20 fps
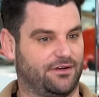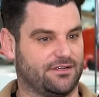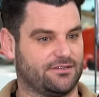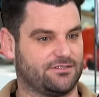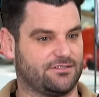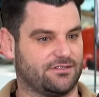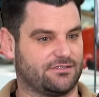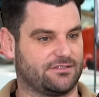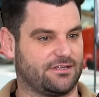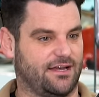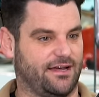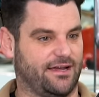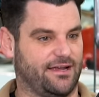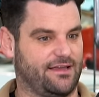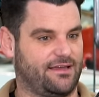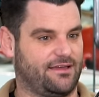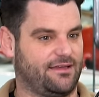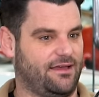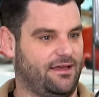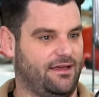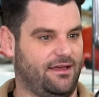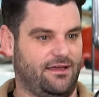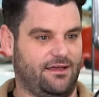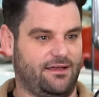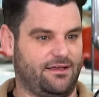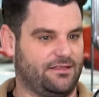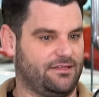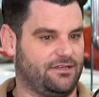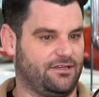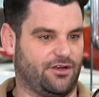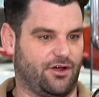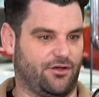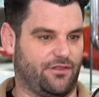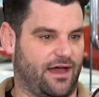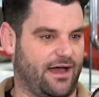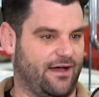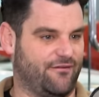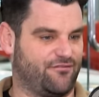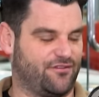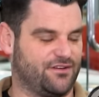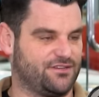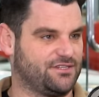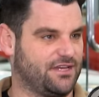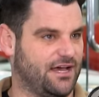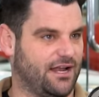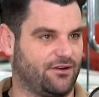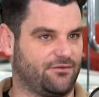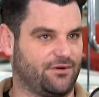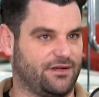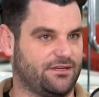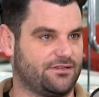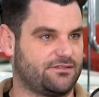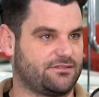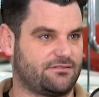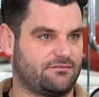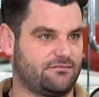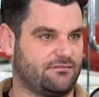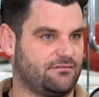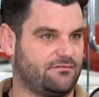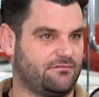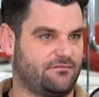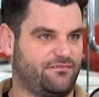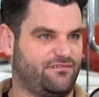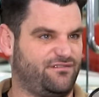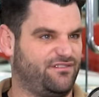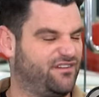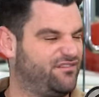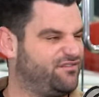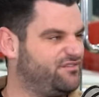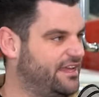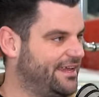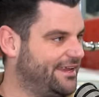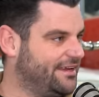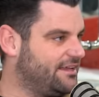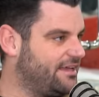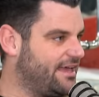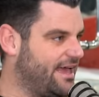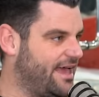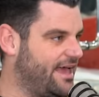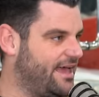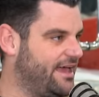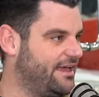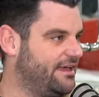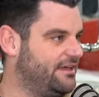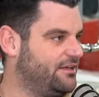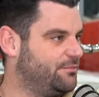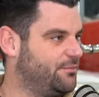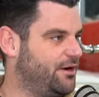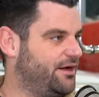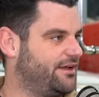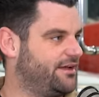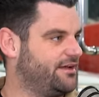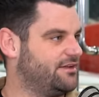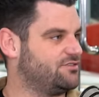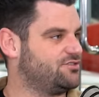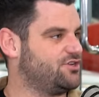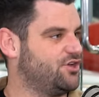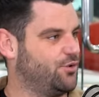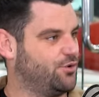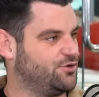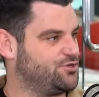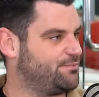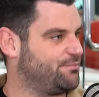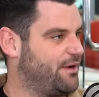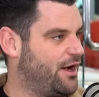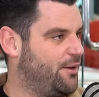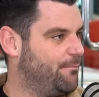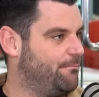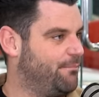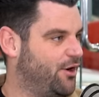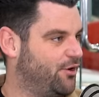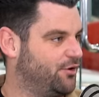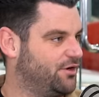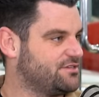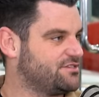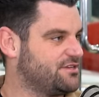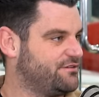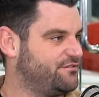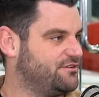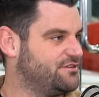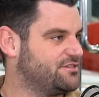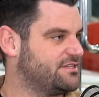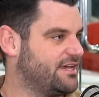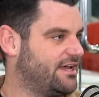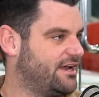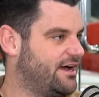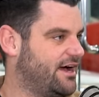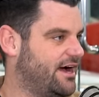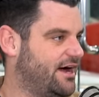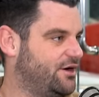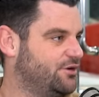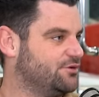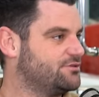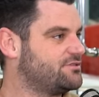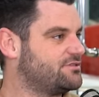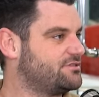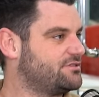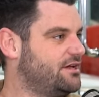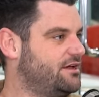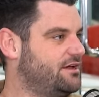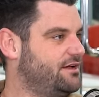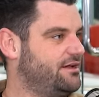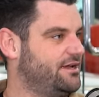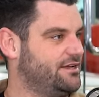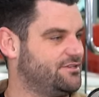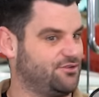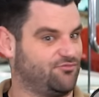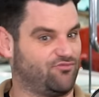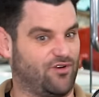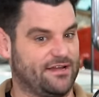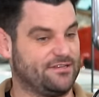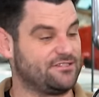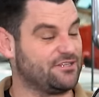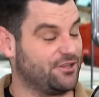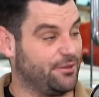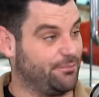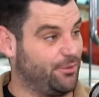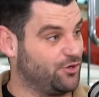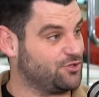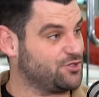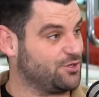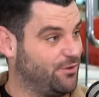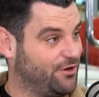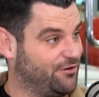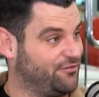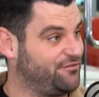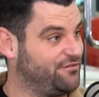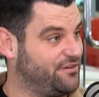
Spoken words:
and it's just like, you know, the average salary is 15K. You might get a £200 bonus if you sell a house. It's a race to the bottom on